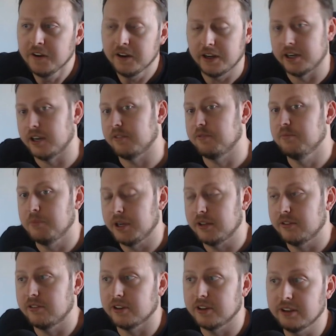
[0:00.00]
And I've made
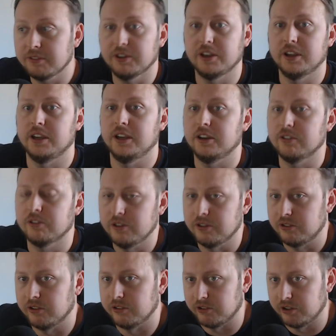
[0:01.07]
significant
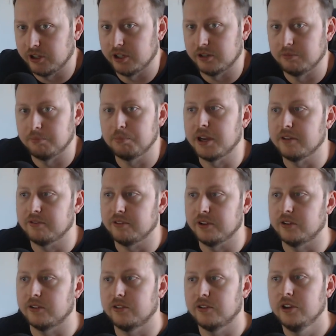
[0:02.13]
increases in
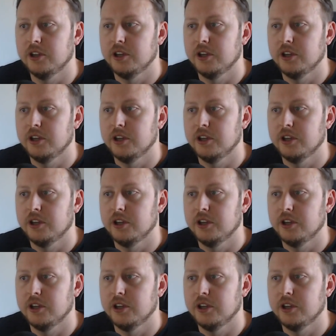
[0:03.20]
benefits.